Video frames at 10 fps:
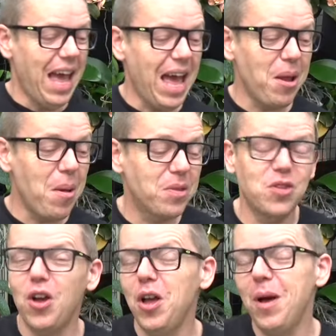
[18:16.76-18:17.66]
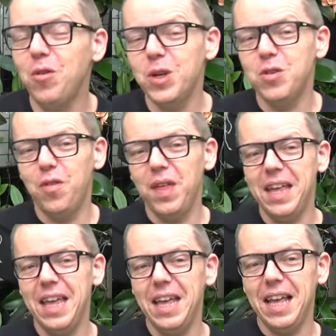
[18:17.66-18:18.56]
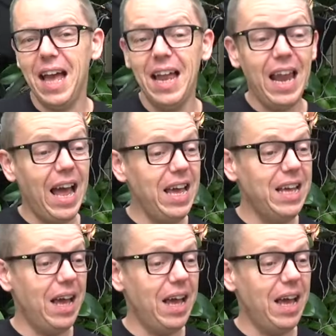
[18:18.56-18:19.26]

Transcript: And I'm talking about wishful thinking. I like.